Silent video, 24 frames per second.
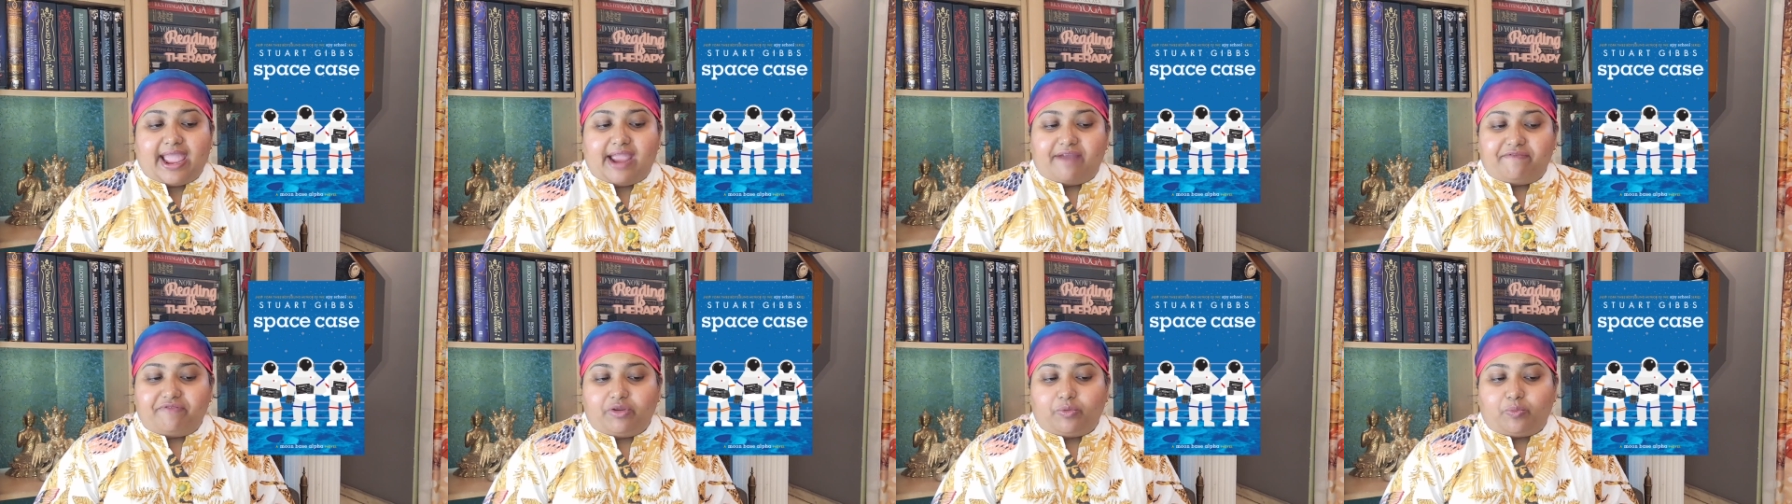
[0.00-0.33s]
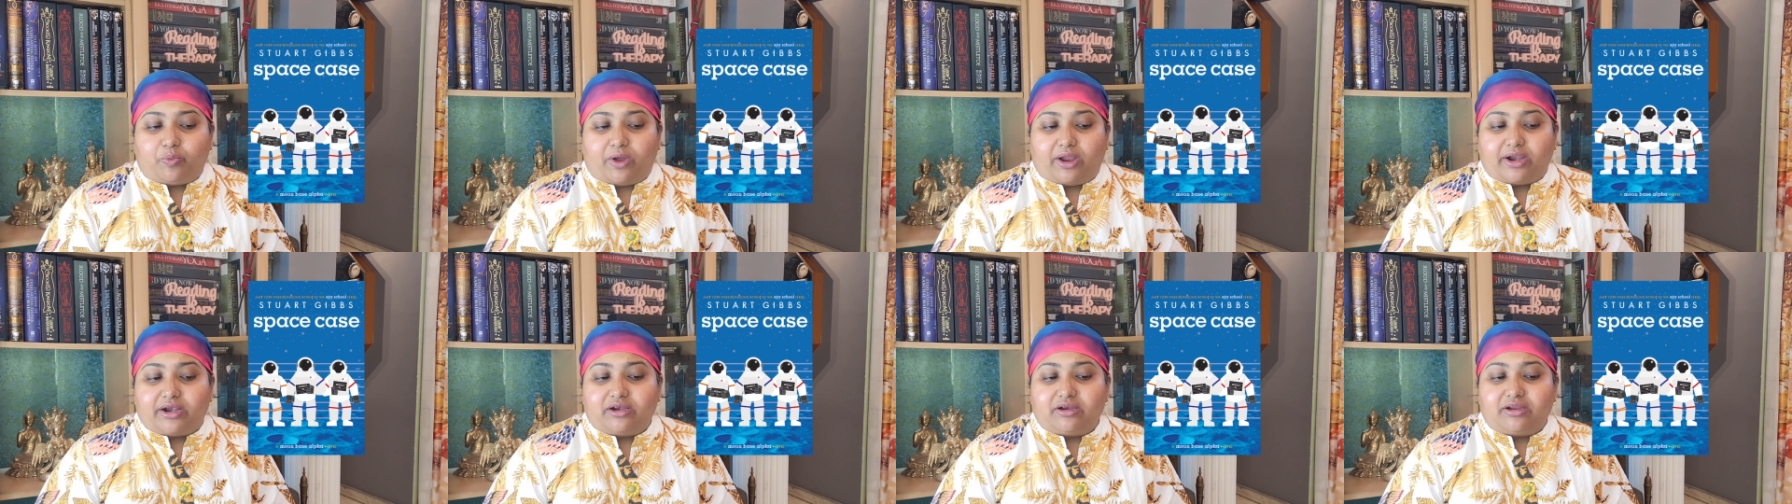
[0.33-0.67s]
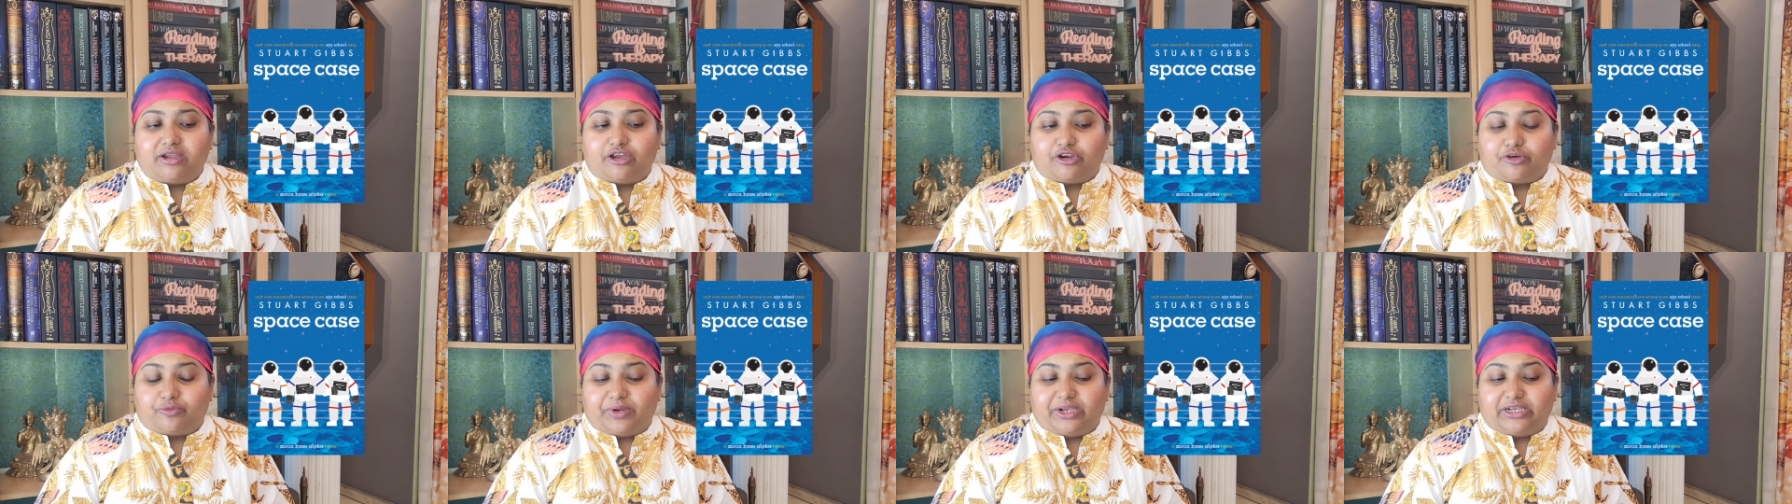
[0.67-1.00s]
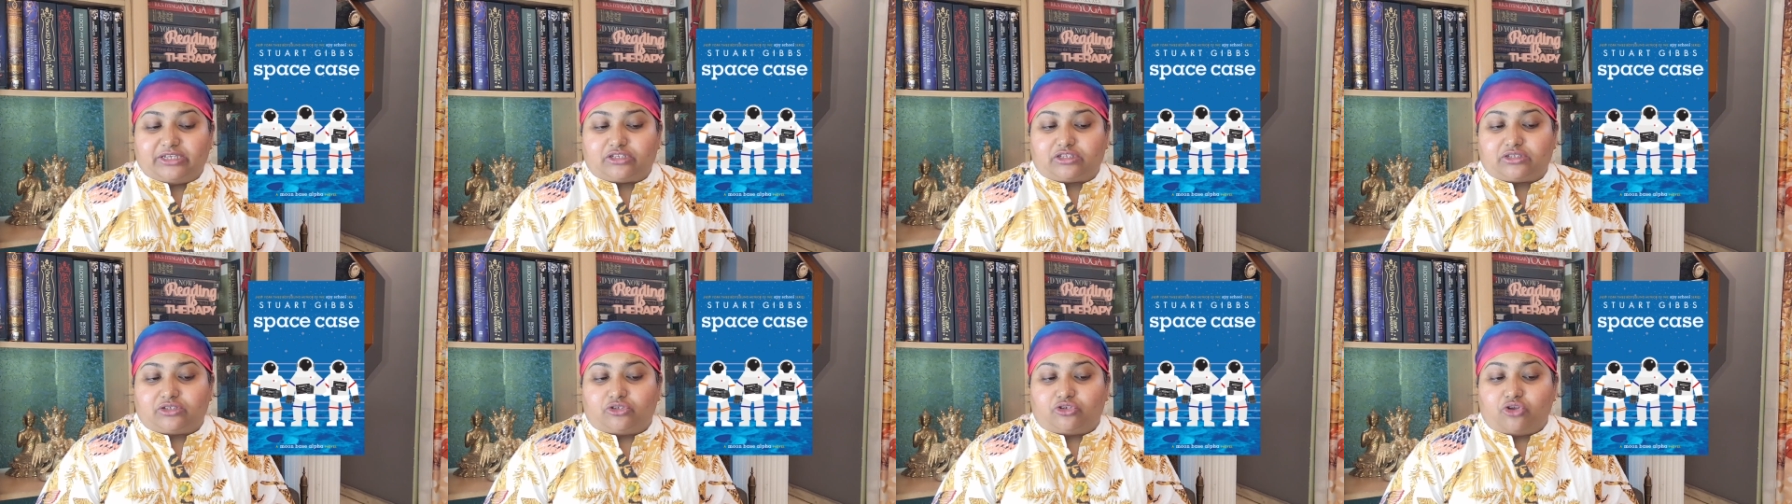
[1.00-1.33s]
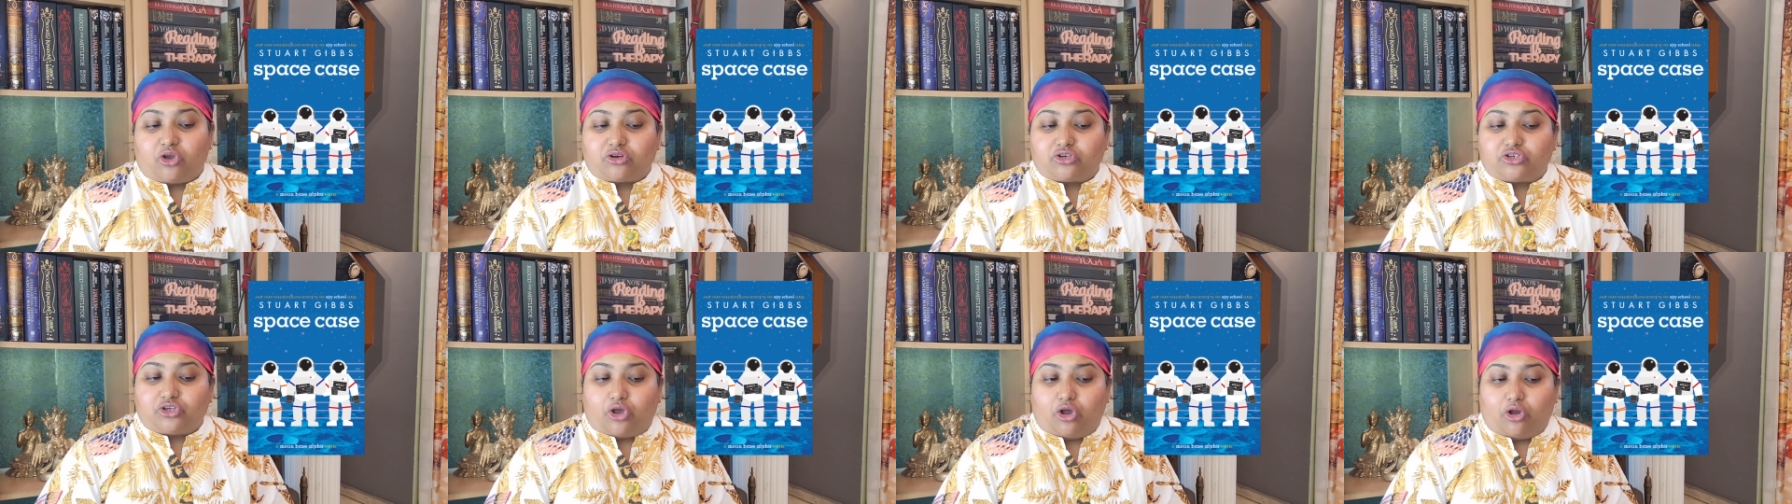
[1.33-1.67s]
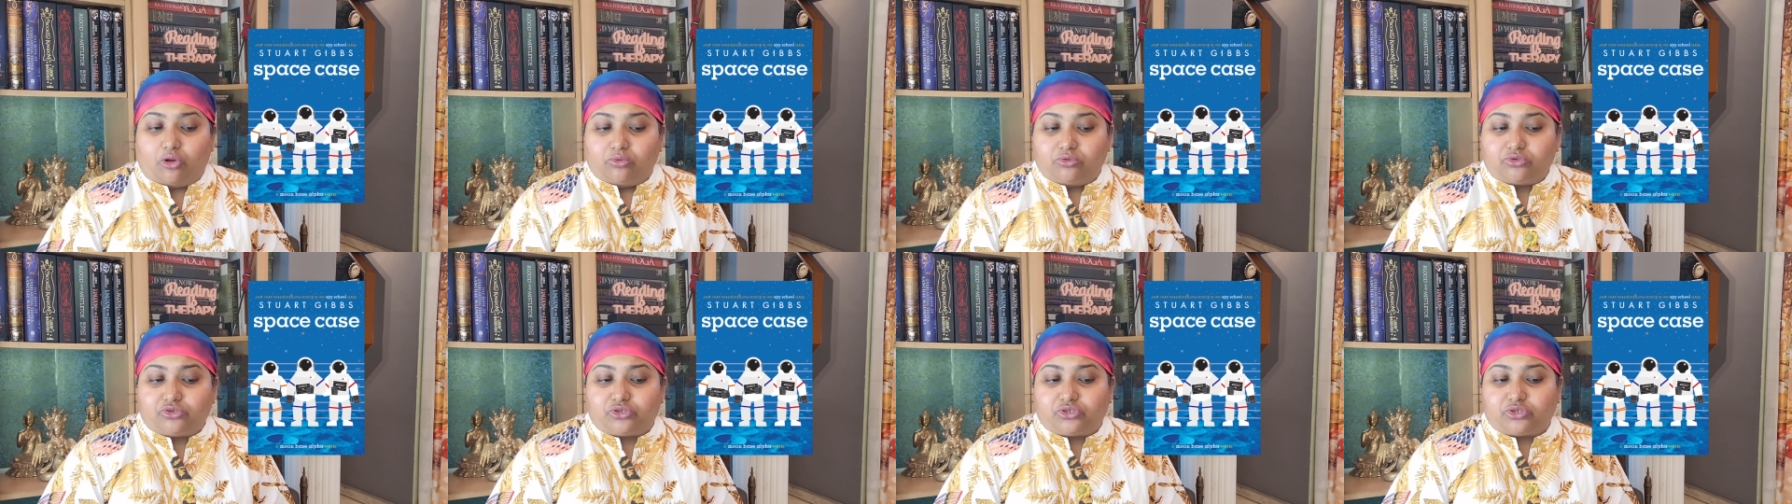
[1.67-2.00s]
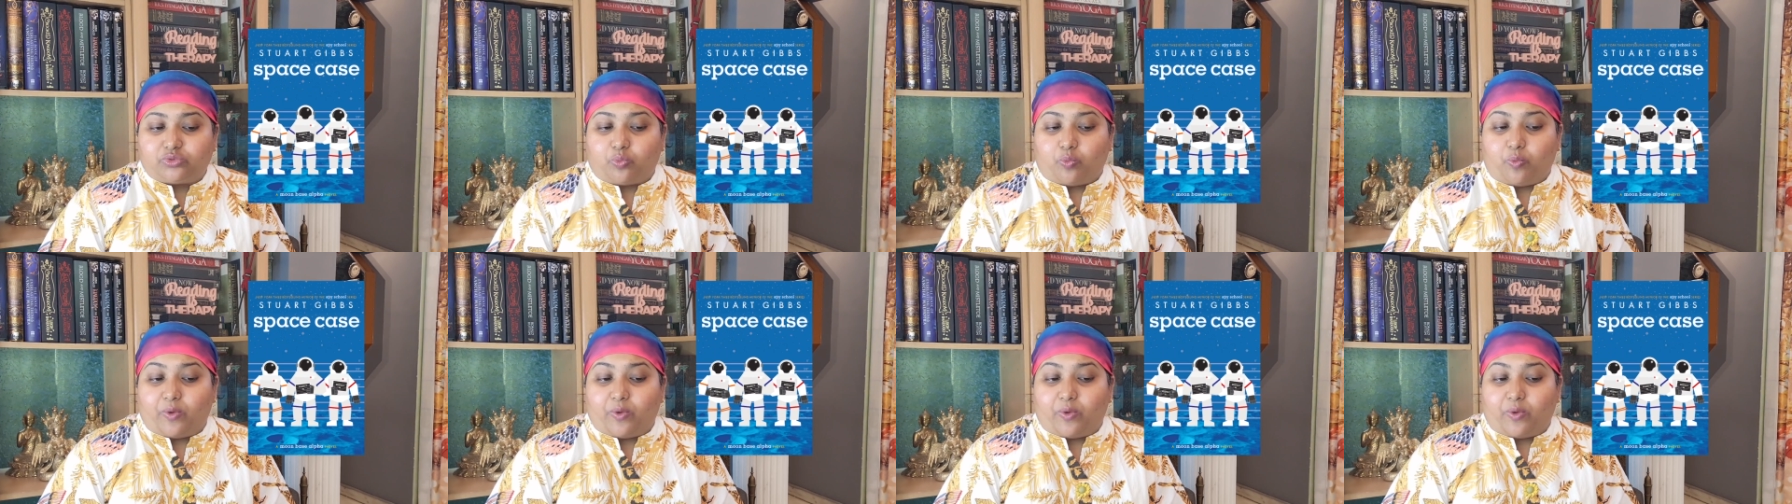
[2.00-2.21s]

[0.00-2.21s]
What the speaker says: Everyone agrees Dr. Holtz